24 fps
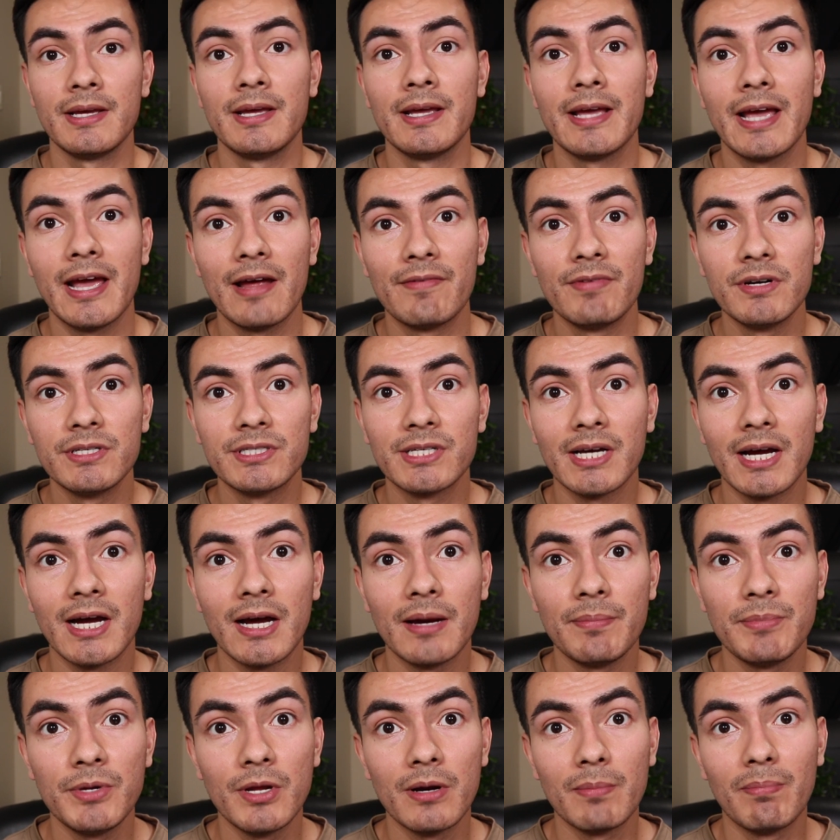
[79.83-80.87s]
Every time
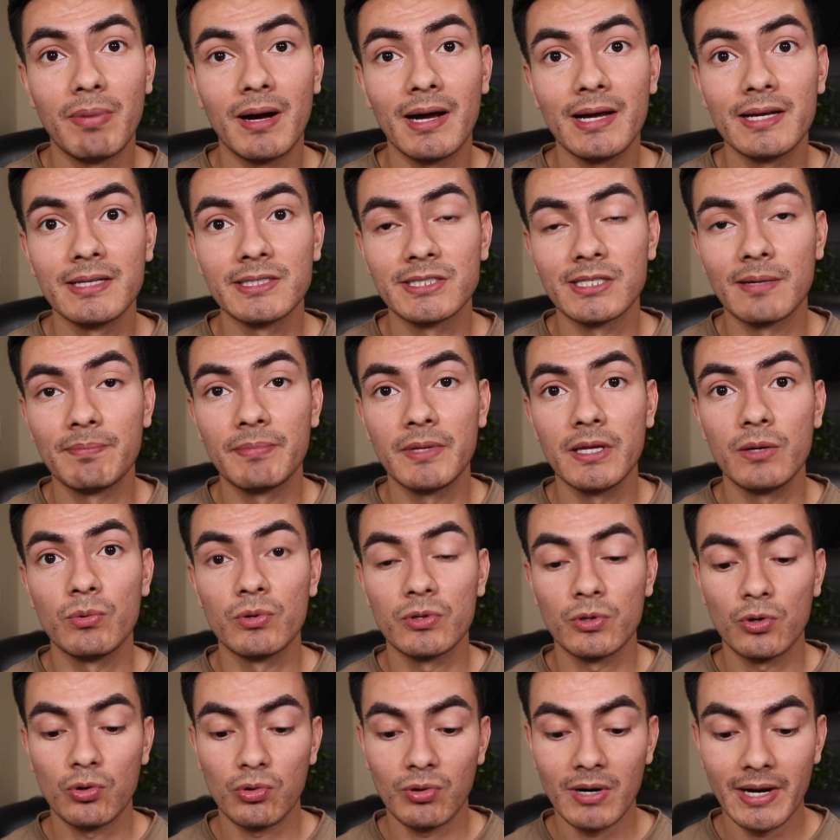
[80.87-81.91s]
you're buying something with
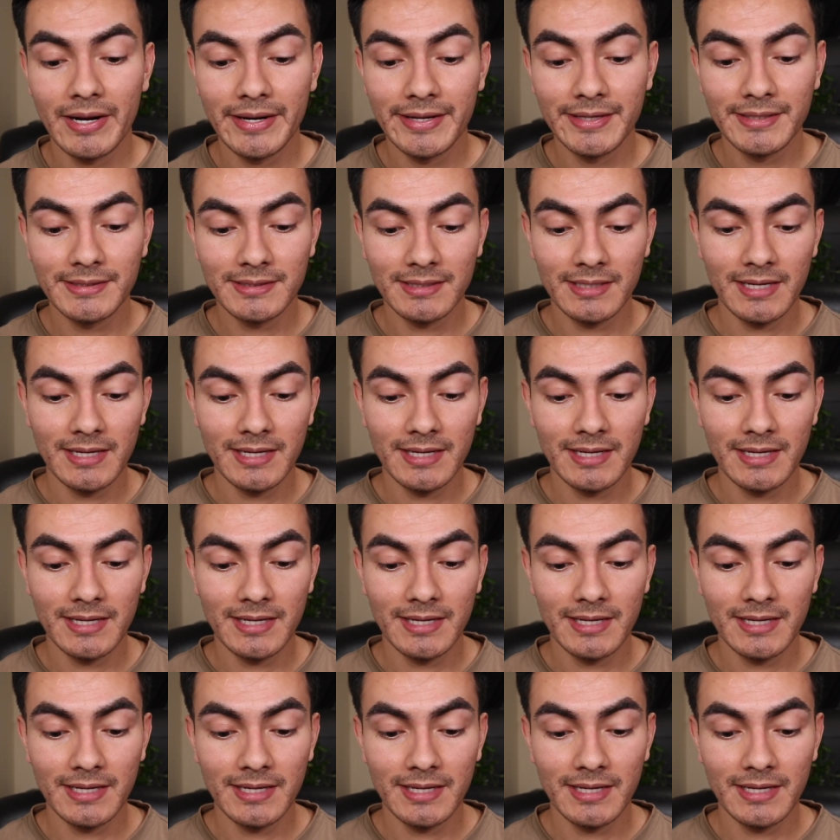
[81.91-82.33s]
credit